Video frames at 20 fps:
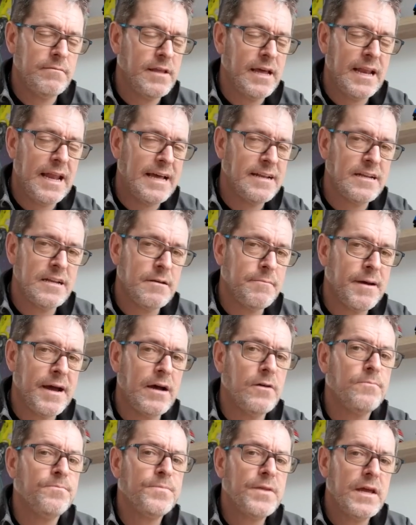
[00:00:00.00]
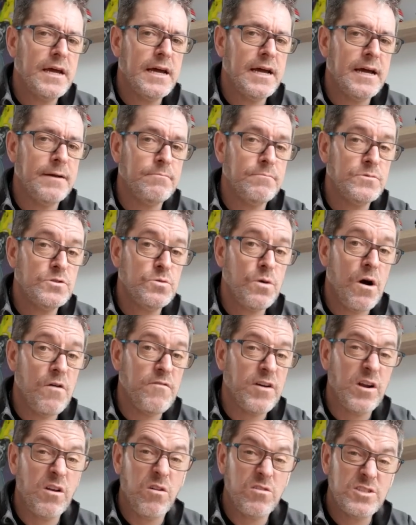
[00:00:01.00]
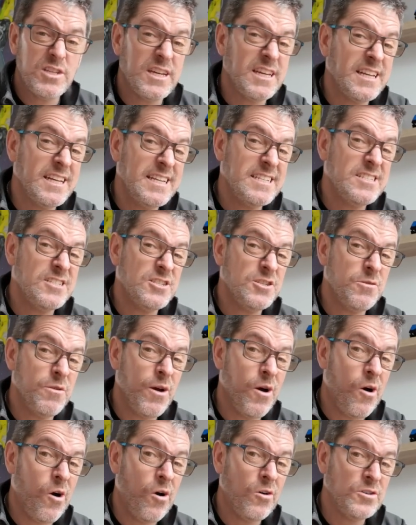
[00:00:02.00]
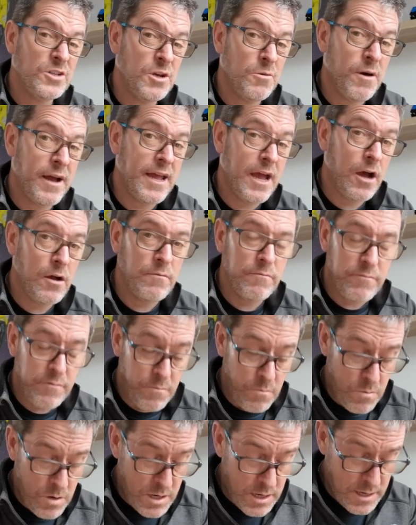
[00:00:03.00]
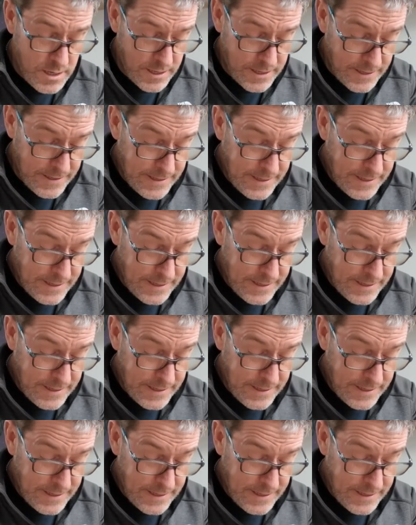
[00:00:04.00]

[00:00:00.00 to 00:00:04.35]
land at about 12 o'clock, so you can listen to it on your way home from work.